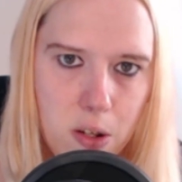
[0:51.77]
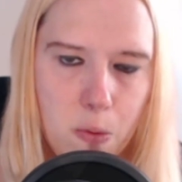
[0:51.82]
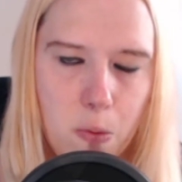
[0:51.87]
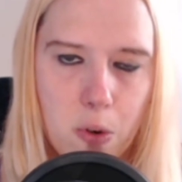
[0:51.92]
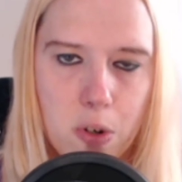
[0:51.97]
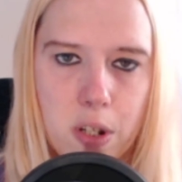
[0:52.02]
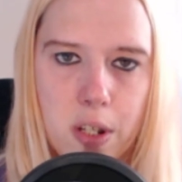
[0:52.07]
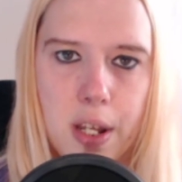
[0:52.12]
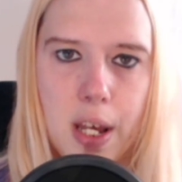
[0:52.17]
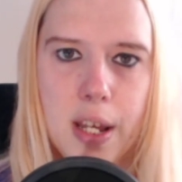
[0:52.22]

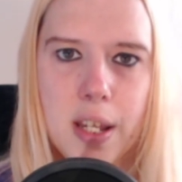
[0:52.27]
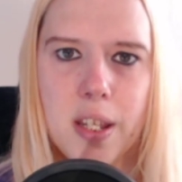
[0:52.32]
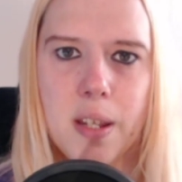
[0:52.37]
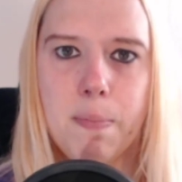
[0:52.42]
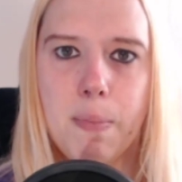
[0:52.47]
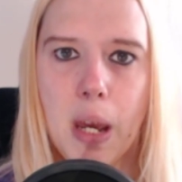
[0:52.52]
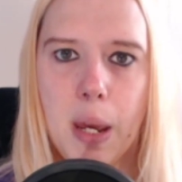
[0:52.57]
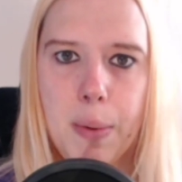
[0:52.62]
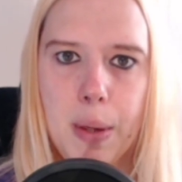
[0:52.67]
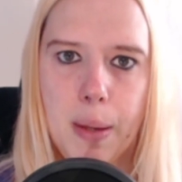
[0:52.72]
watch this
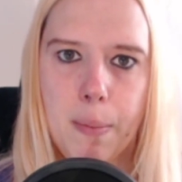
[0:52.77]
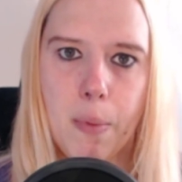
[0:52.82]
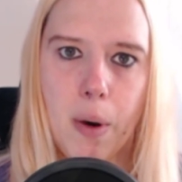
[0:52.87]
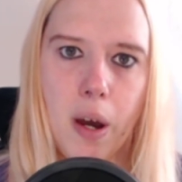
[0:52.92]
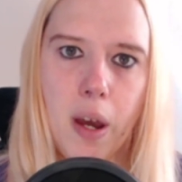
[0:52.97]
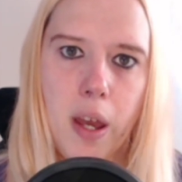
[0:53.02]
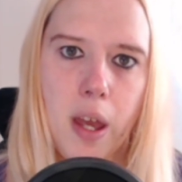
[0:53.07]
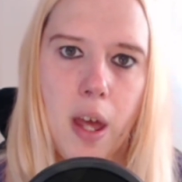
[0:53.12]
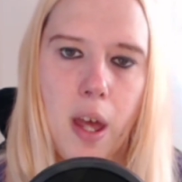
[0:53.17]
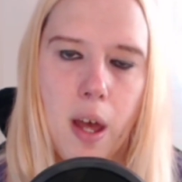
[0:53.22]
and maybe
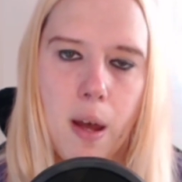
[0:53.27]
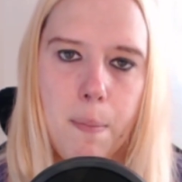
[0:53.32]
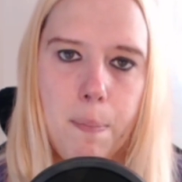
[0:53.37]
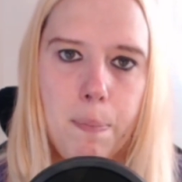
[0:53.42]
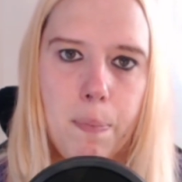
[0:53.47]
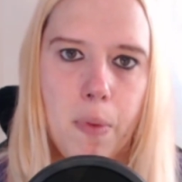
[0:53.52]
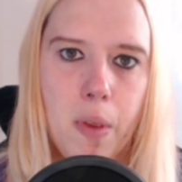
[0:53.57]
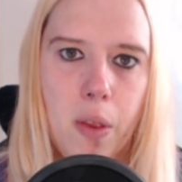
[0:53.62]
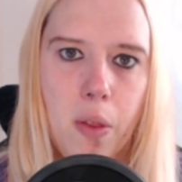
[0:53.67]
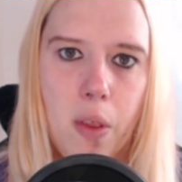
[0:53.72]
my
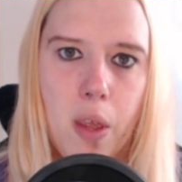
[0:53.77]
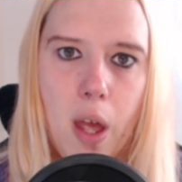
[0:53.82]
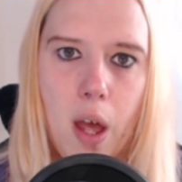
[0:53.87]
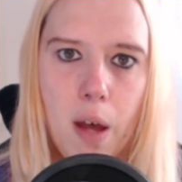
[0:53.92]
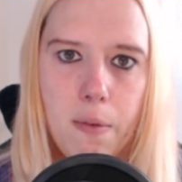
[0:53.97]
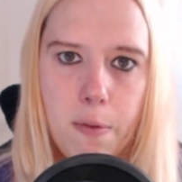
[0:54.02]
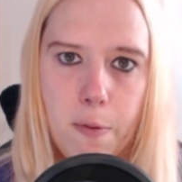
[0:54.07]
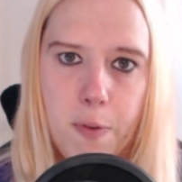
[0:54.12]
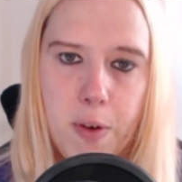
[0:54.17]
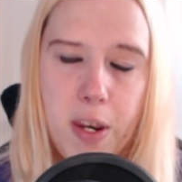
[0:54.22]

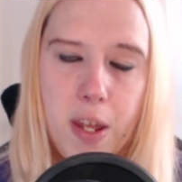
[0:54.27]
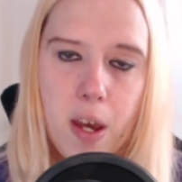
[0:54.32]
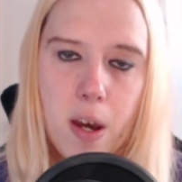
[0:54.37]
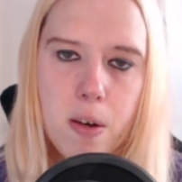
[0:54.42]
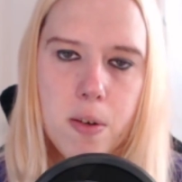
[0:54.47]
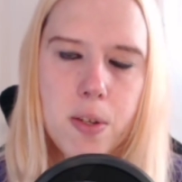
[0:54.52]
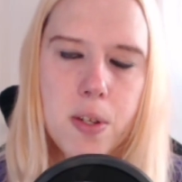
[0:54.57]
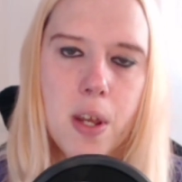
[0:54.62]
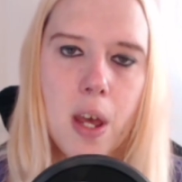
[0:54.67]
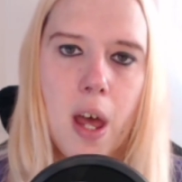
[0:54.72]
other
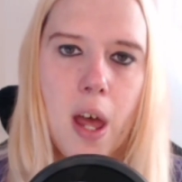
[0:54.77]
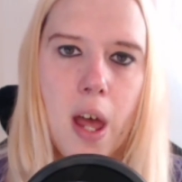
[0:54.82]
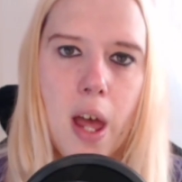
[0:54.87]
videos.